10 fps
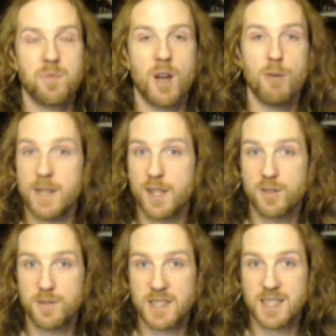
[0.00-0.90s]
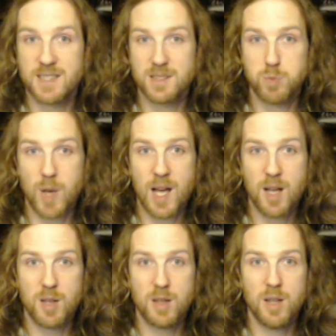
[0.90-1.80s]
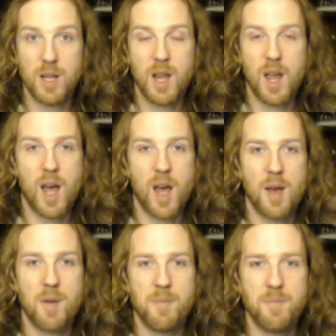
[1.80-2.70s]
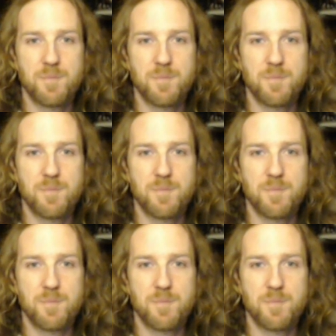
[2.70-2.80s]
Are really good for this as well. And